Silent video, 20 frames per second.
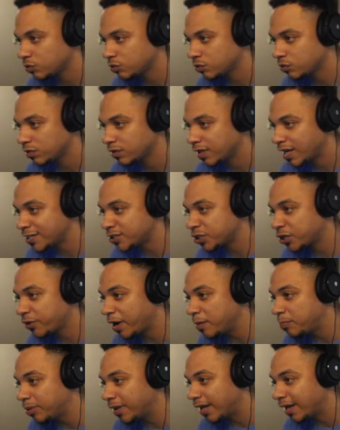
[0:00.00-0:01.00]
I'm taking That's a that.
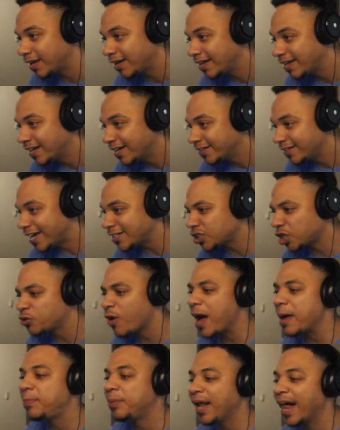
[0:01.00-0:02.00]
great play. That's a
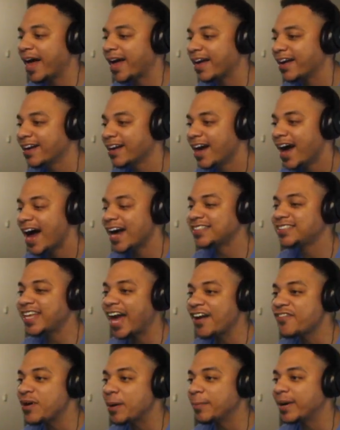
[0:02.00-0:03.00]
great play. No.
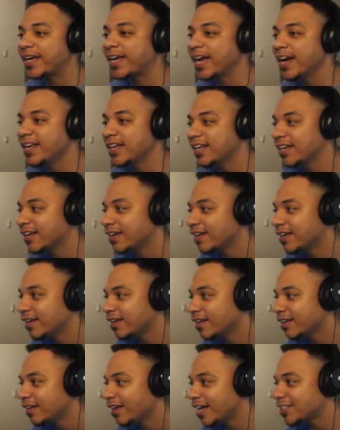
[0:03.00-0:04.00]
Xavier McKinney.
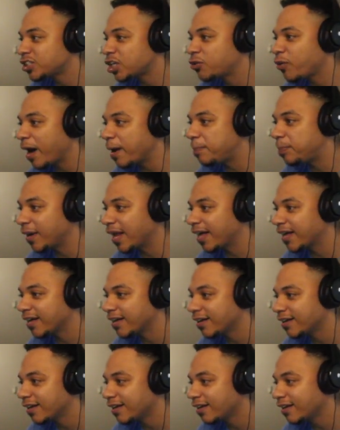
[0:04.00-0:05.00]
That's a great
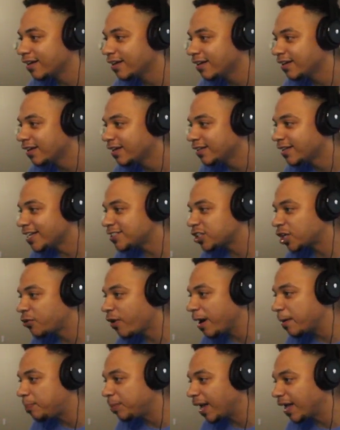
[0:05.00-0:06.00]
play. No. That's a
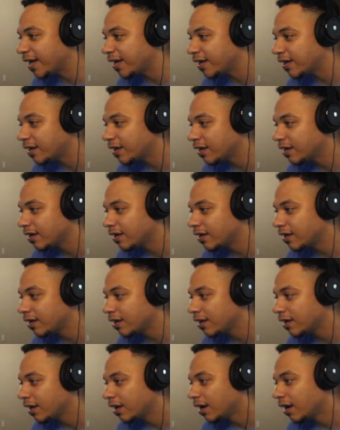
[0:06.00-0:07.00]
great play.
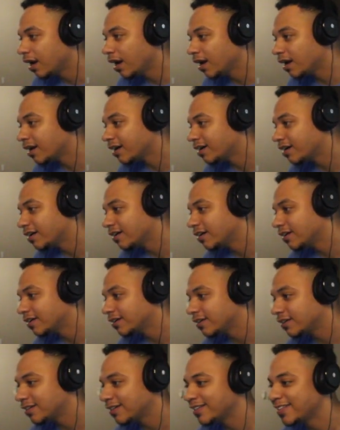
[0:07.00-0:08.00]
Oh,
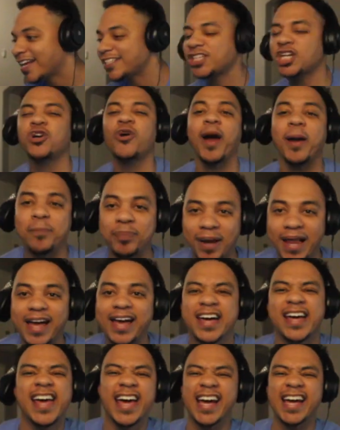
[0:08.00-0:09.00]
that's a oh great
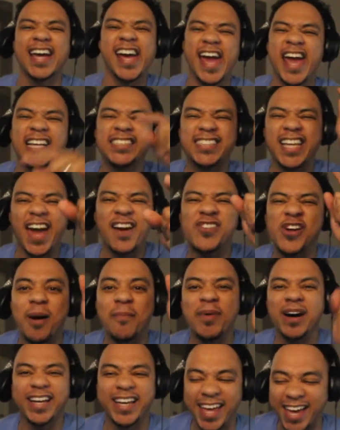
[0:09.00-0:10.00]
play. God. Xavier
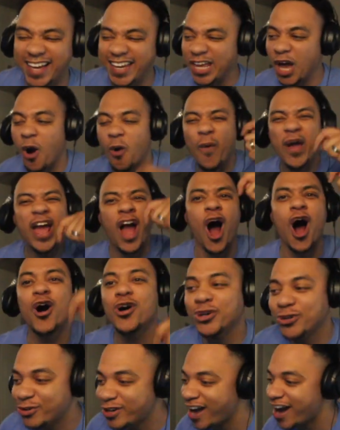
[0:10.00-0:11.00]
McKinney. Wow. We
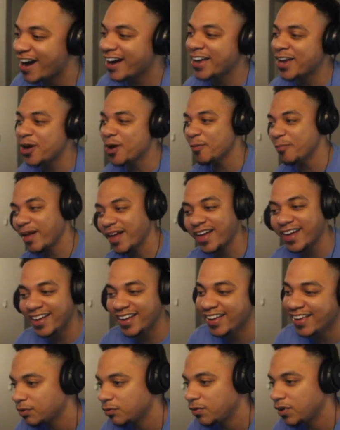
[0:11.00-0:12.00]
hungry out here,
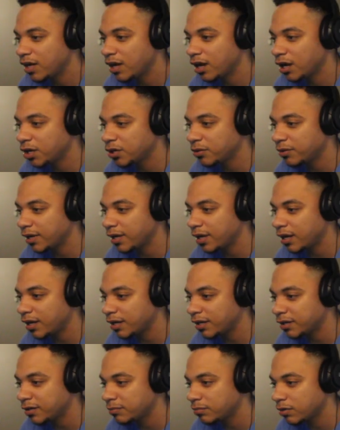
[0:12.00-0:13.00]
man. We hungry
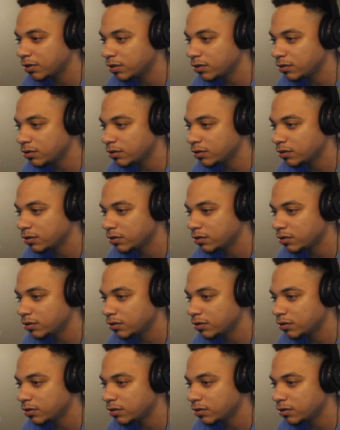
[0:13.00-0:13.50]
out here, bro.